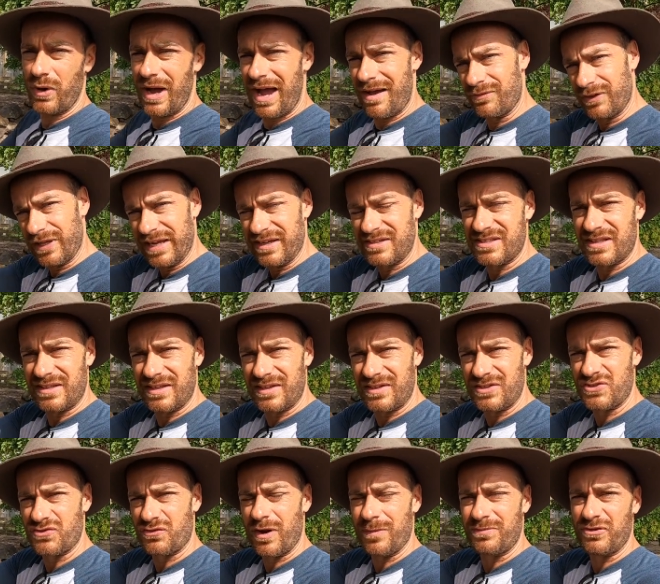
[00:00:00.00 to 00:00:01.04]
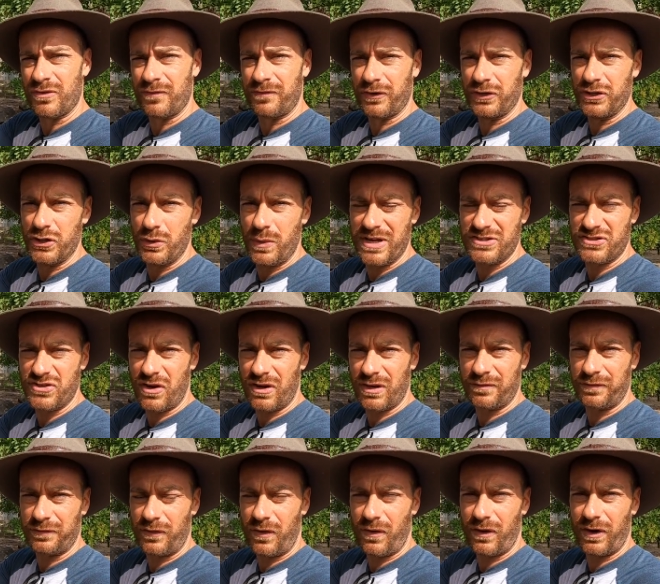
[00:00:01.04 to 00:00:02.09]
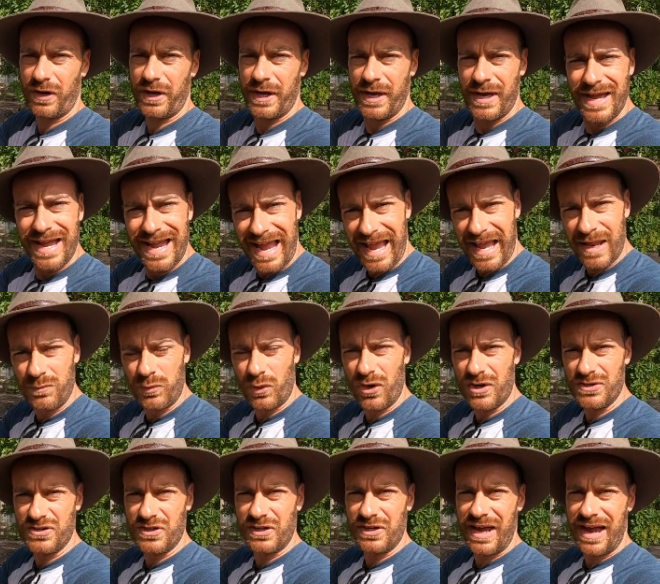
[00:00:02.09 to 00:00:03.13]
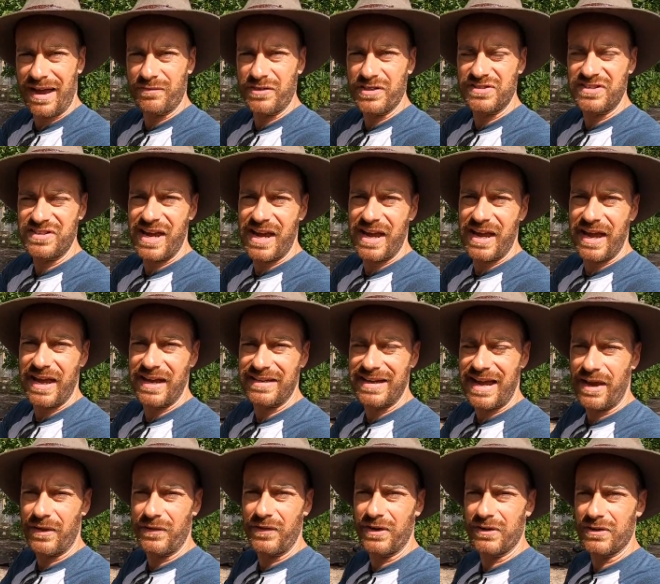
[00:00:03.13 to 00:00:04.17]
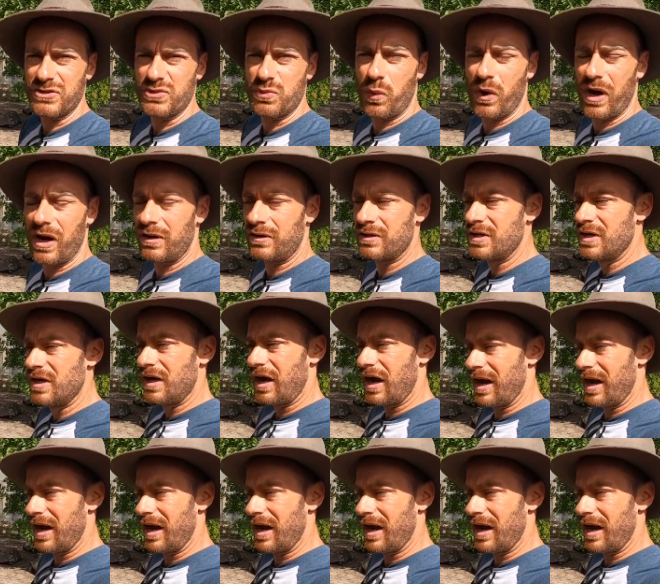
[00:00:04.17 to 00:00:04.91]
We'll have links in the description for USARK Florida, and we're also going to have the ZAA down there as well.